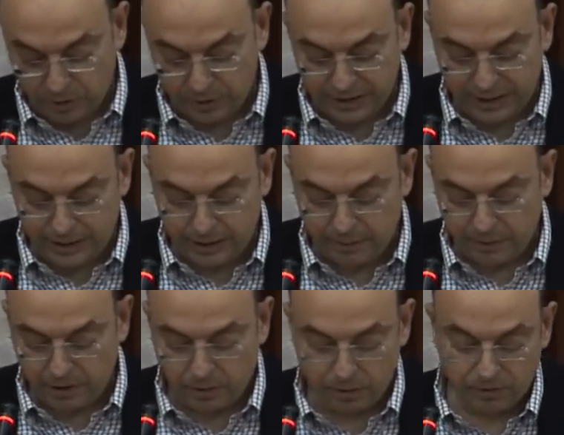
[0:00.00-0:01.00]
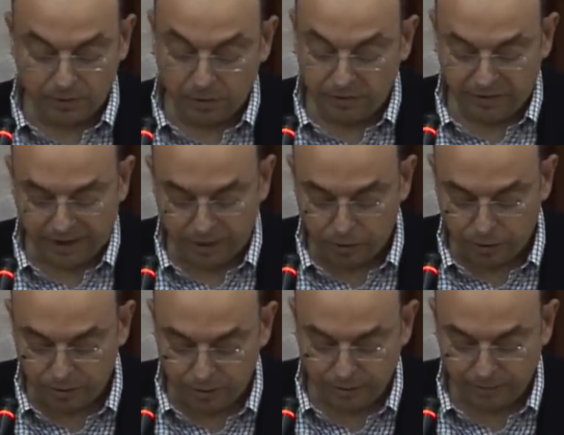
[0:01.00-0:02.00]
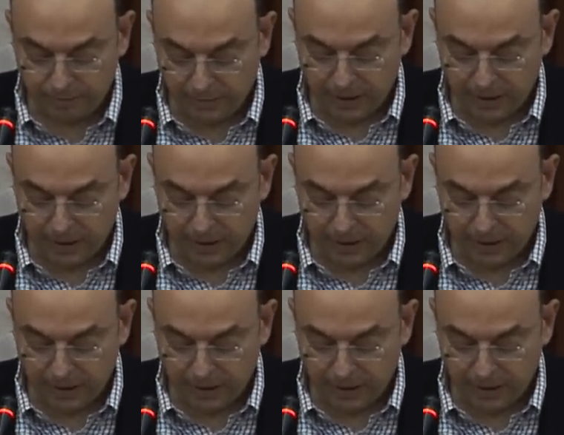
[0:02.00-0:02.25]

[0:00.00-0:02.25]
rotate them across four functions,